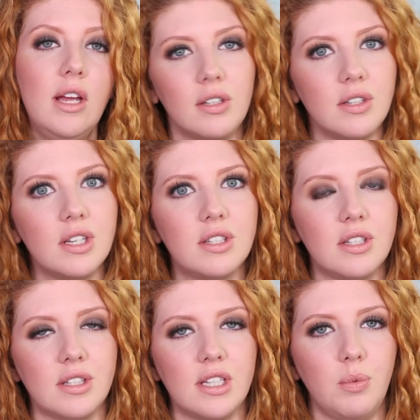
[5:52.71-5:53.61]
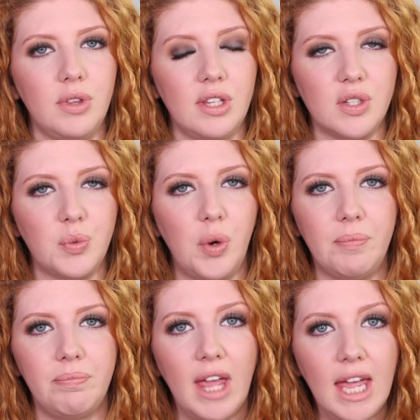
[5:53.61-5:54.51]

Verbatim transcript: consistency with this one.